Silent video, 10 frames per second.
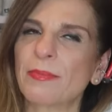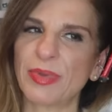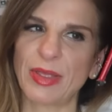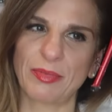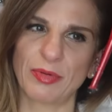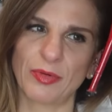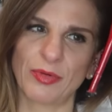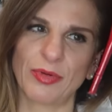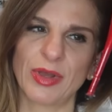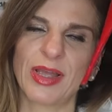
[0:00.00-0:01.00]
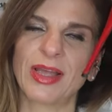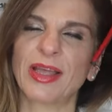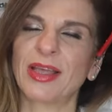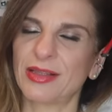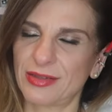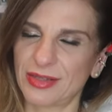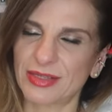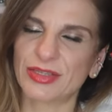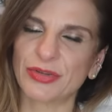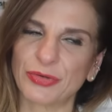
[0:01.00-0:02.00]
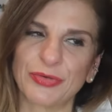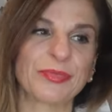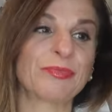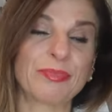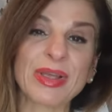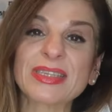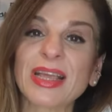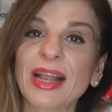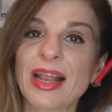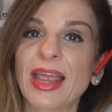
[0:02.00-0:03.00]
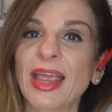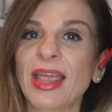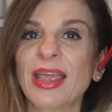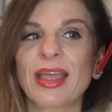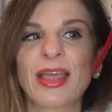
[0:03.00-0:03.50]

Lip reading: people, so basically